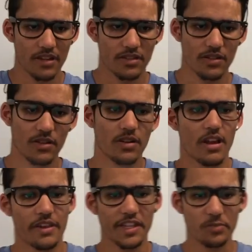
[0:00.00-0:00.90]
So
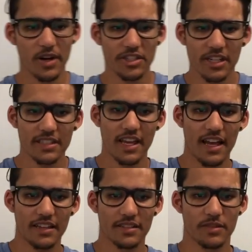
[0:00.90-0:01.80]
this project
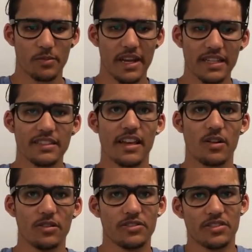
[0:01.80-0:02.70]
has many
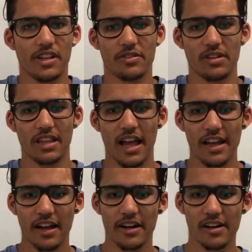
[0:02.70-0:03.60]
stakeholders that are
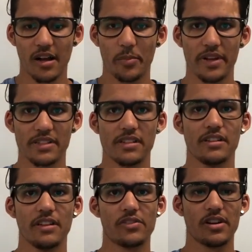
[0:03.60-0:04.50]
relying on our company to
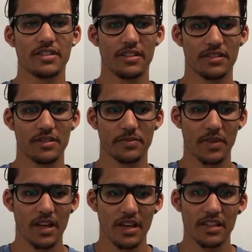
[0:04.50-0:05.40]
deliver our system.
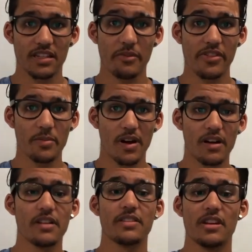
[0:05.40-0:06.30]
Some of them
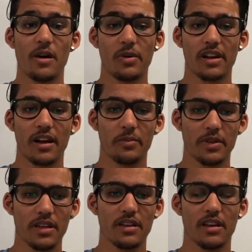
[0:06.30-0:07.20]
are the network
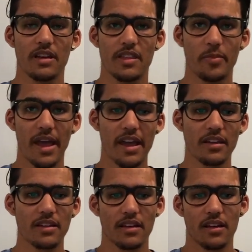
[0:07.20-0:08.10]
company, the bank,
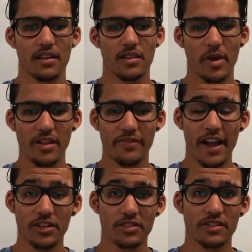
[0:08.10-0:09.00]
the
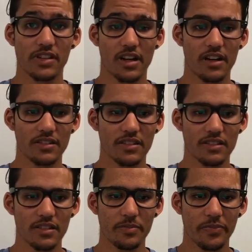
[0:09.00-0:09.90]
manufacturers of the card
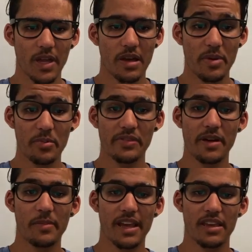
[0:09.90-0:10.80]
system, people
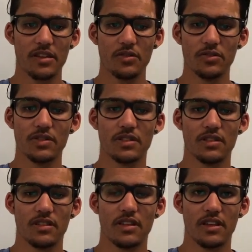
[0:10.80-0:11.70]
that might use
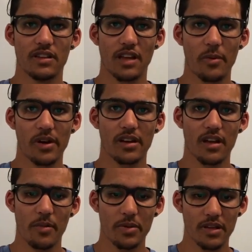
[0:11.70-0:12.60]
the network
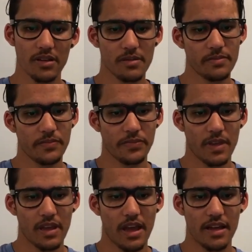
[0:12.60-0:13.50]
company,
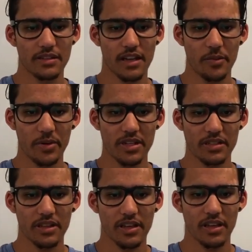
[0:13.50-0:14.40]
and companies
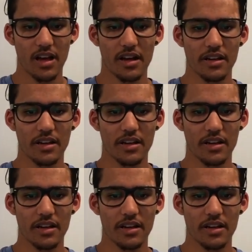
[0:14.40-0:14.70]
looking on